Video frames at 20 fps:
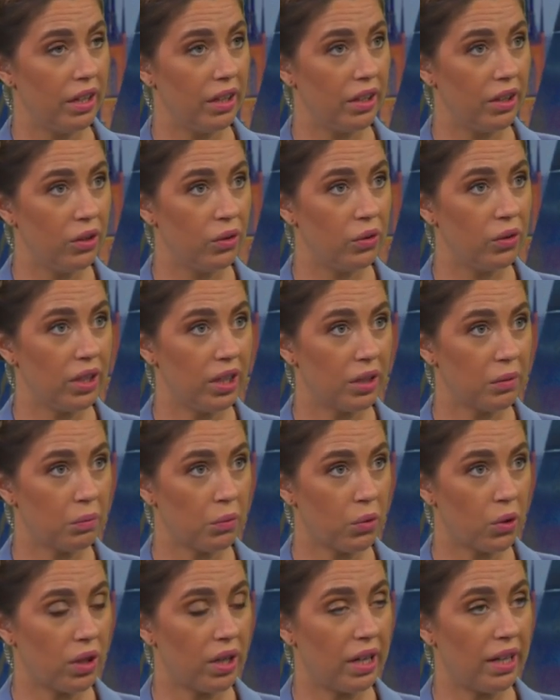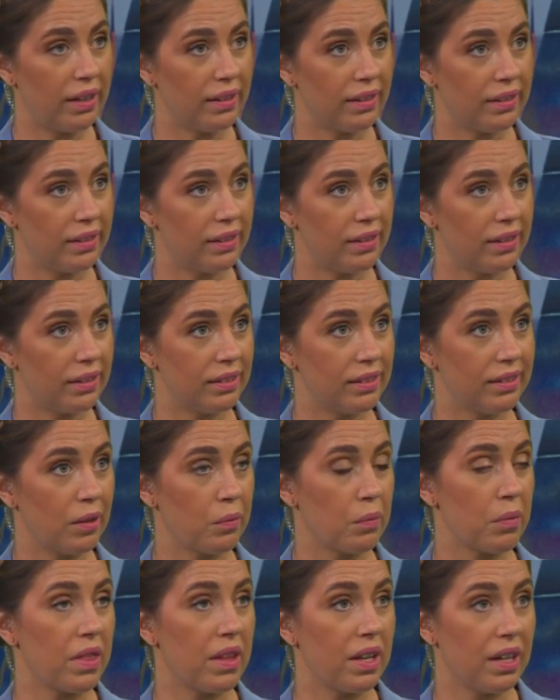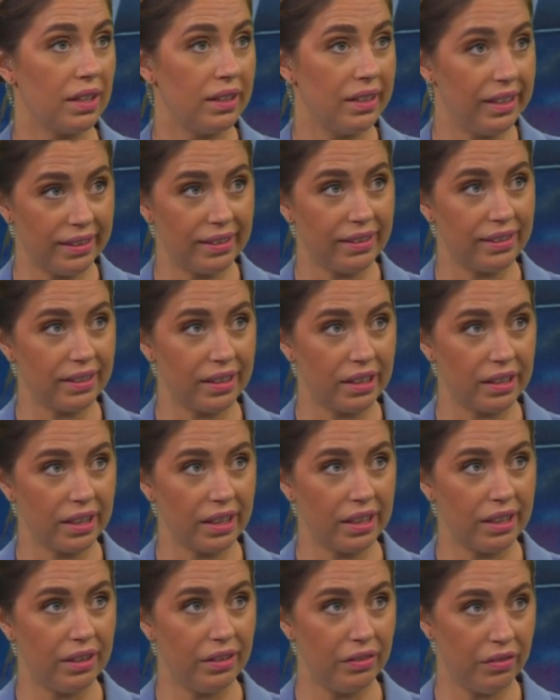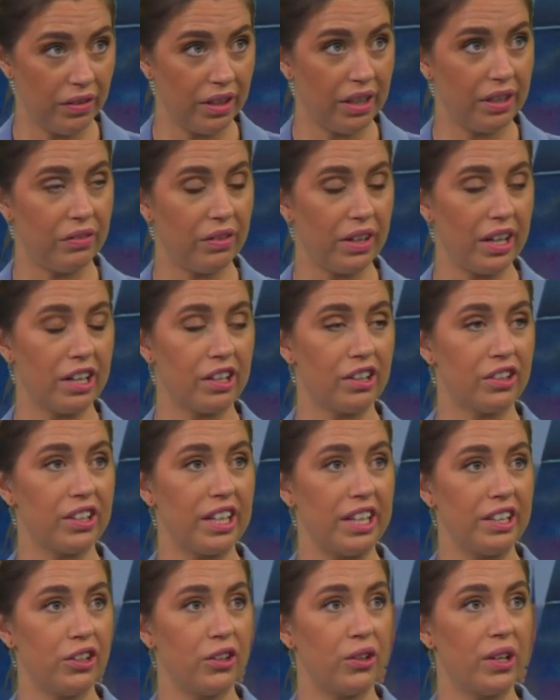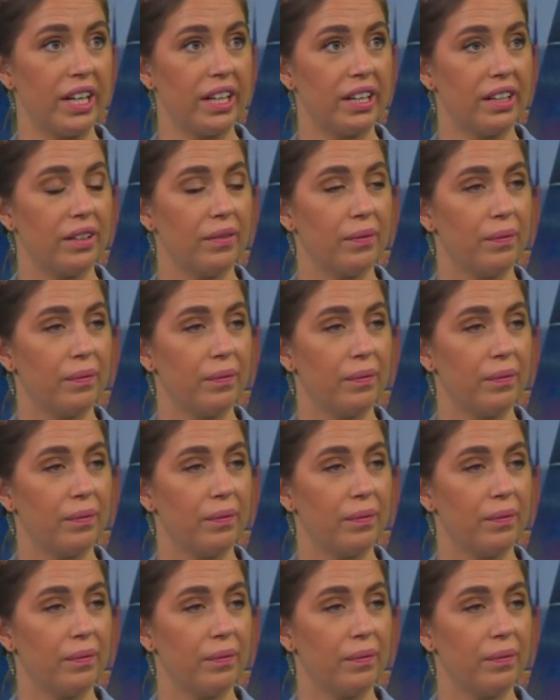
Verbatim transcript: you see it more as something necessary, if I understand you right.